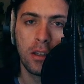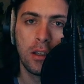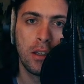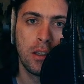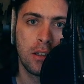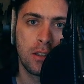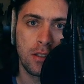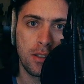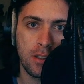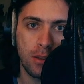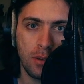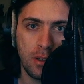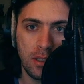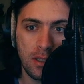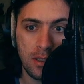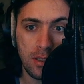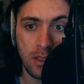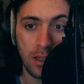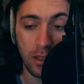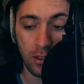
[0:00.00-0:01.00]
So I
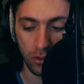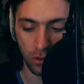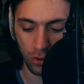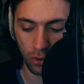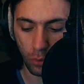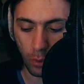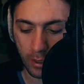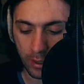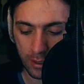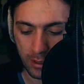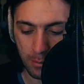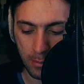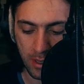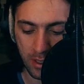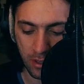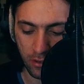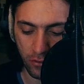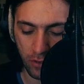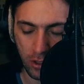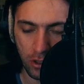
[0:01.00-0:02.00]
decided to quickly make
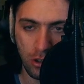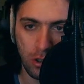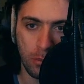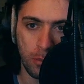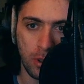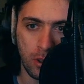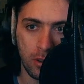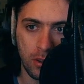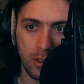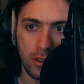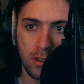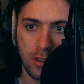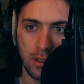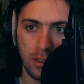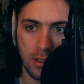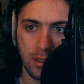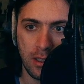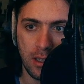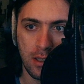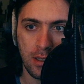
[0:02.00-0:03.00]
a video about it in
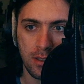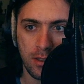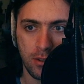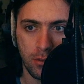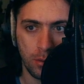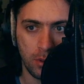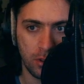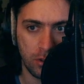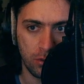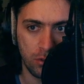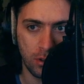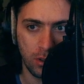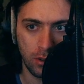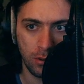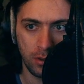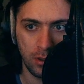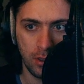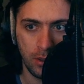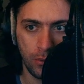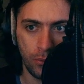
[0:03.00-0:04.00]
case you want to know
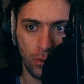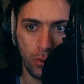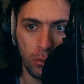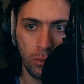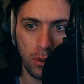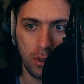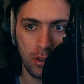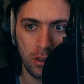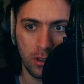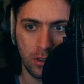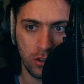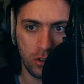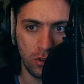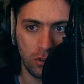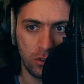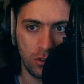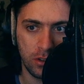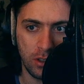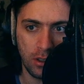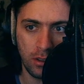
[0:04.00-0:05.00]
if you should
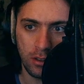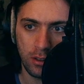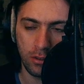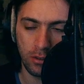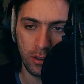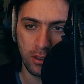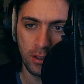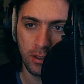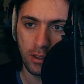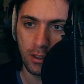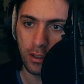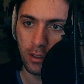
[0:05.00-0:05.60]
download it.